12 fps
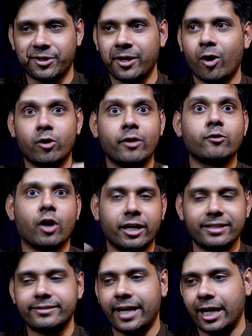okay, or you have to
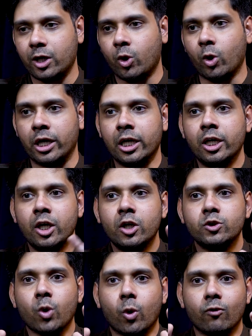understand code.
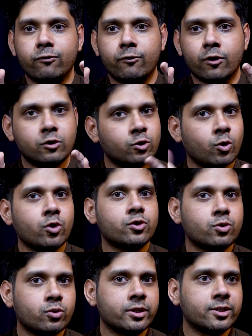So for
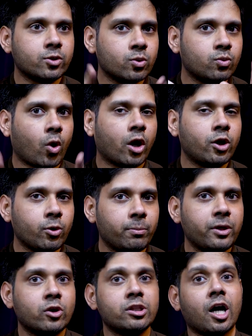those students who want to
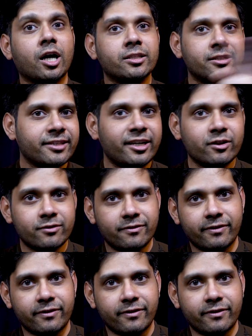be on the other side of the